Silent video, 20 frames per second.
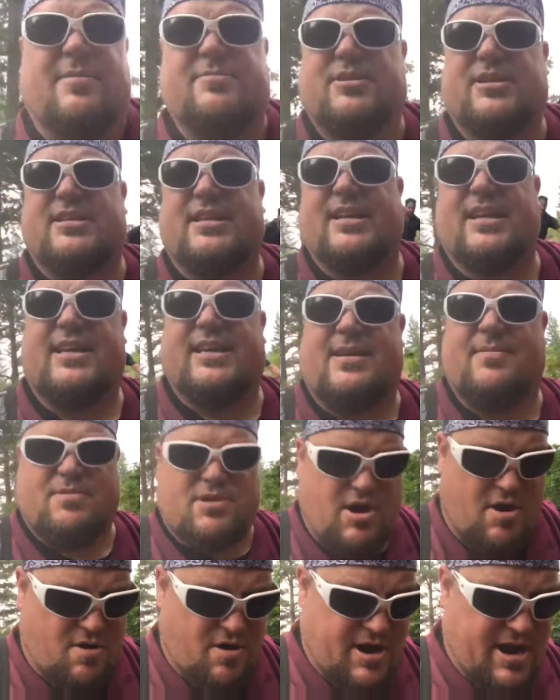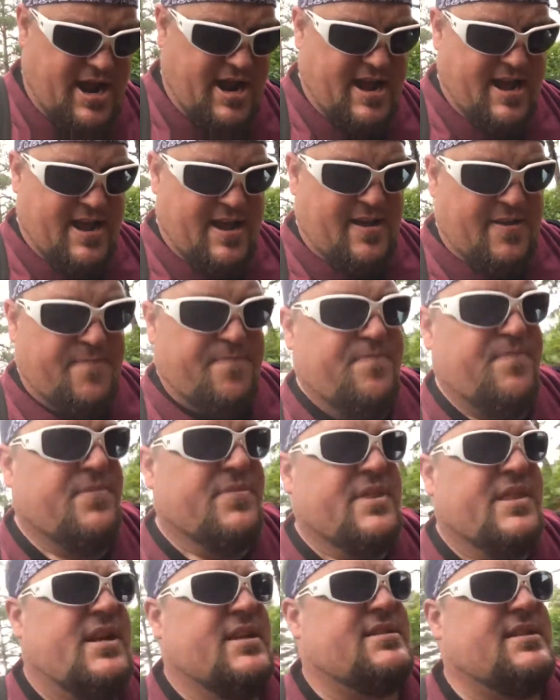I'm just gonna keep going.
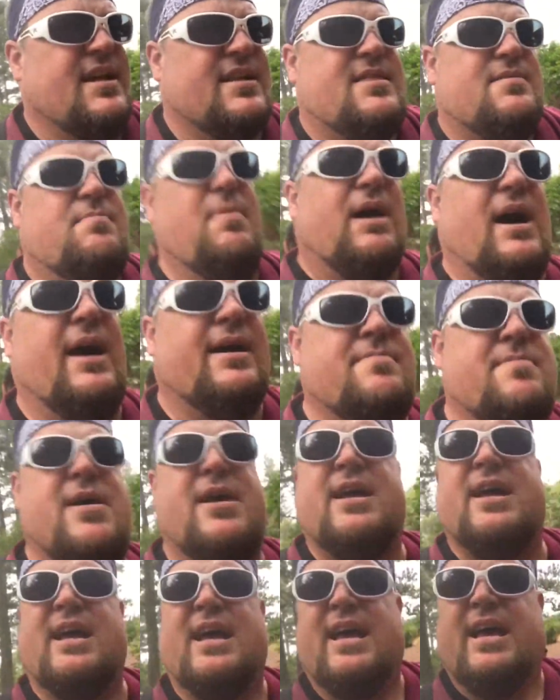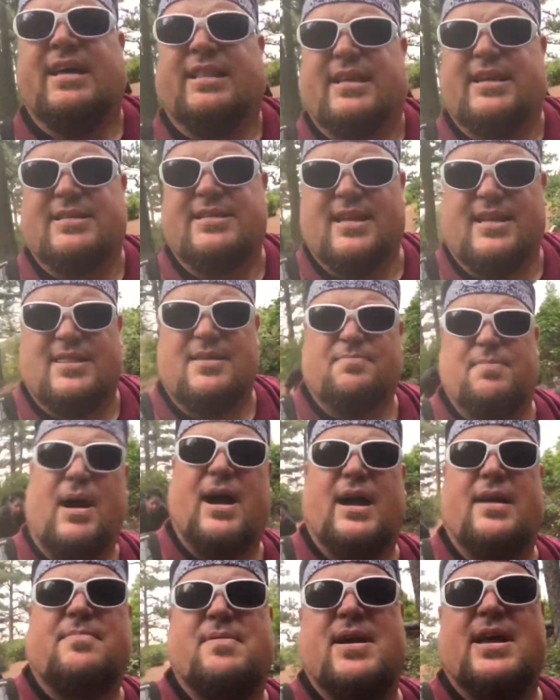There's nothing behind me. There's nothing
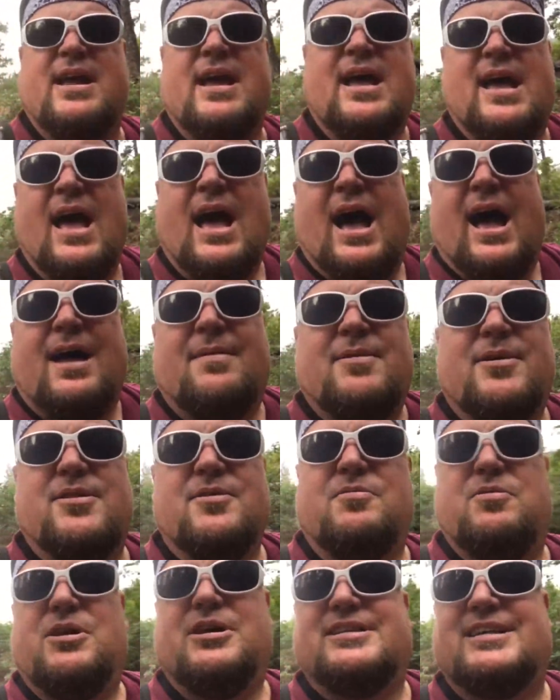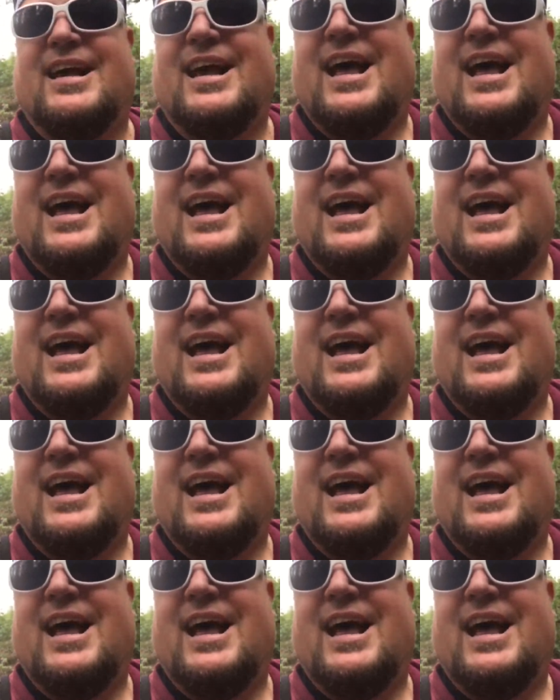behind me. I'm in the woods.